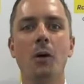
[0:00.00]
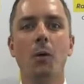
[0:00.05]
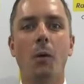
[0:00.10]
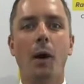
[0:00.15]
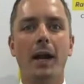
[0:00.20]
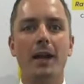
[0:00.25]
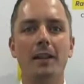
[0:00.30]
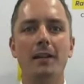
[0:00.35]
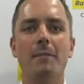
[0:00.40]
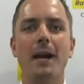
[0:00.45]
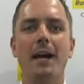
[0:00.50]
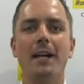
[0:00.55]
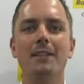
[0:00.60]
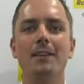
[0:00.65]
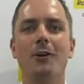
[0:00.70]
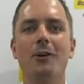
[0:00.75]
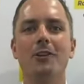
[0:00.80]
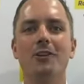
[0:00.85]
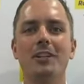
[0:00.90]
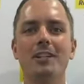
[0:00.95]
One of them
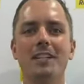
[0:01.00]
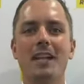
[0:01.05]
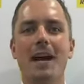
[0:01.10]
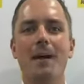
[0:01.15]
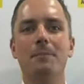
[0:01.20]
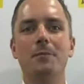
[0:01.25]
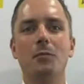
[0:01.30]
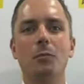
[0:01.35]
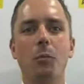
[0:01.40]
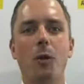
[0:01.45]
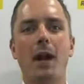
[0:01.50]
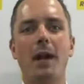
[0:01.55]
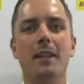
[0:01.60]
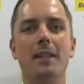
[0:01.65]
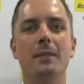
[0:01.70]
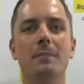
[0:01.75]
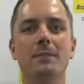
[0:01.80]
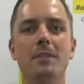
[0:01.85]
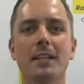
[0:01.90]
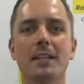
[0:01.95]
had laundry taps, one
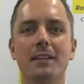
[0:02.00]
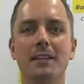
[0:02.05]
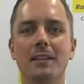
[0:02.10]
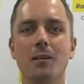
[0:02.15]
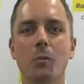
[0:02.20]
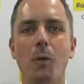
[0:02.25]
of them didn't.